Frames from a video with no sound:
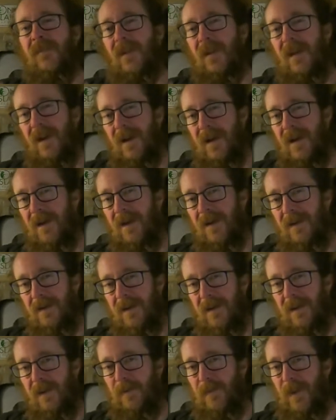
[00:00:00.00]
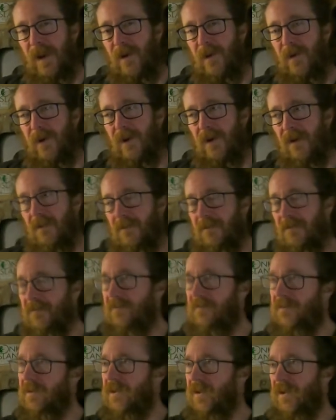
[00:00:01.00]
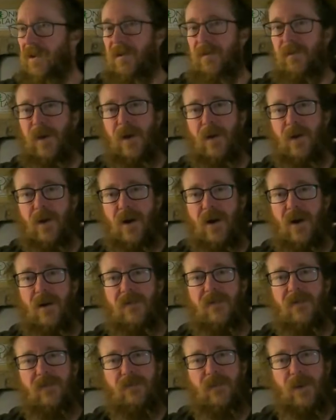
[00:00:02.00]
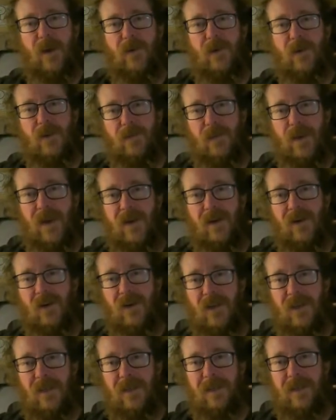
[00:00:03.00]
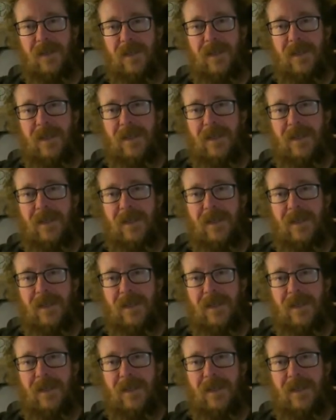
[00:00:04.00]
I hit the power, took it to power off, power to back on.